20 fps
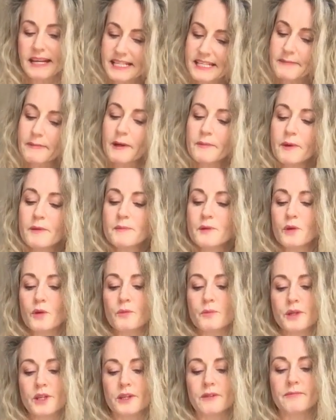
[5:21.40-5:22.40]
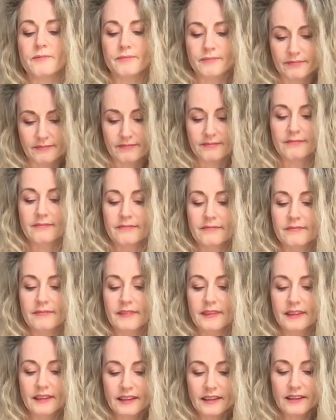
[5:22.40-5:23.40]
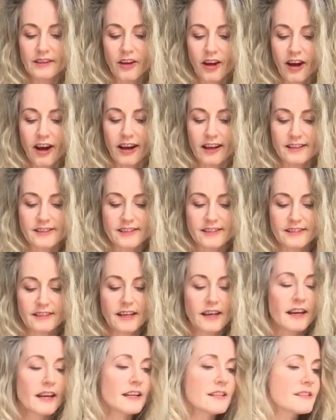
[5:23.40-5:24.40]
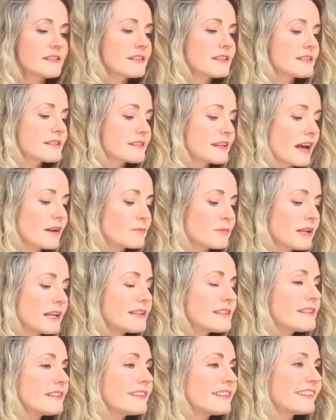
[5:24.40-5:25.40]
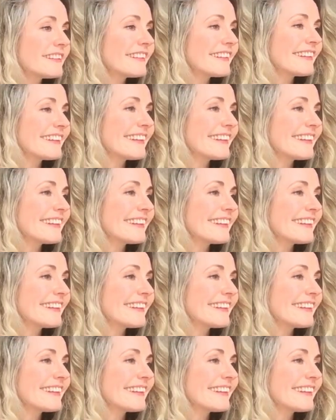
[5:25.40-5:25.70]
Maximum absorption. Nice. Is this unpleasant?